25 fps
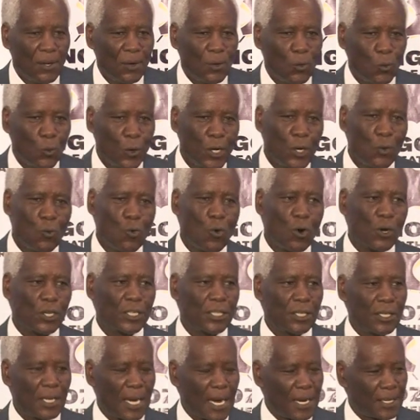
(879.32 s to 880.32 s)
We
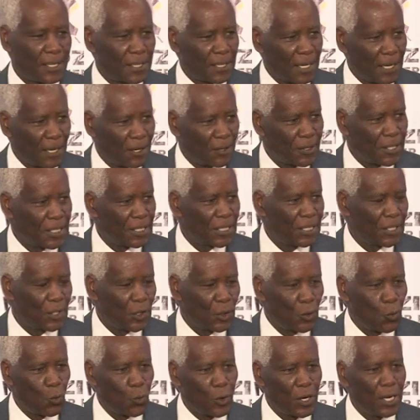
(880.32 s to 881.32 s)
want, as
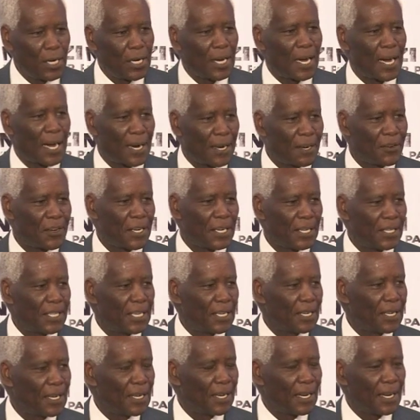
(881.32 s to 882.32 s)
KLDC, we are
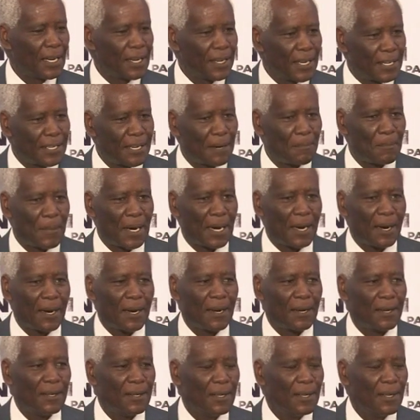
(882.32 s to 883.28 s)
creating a data bank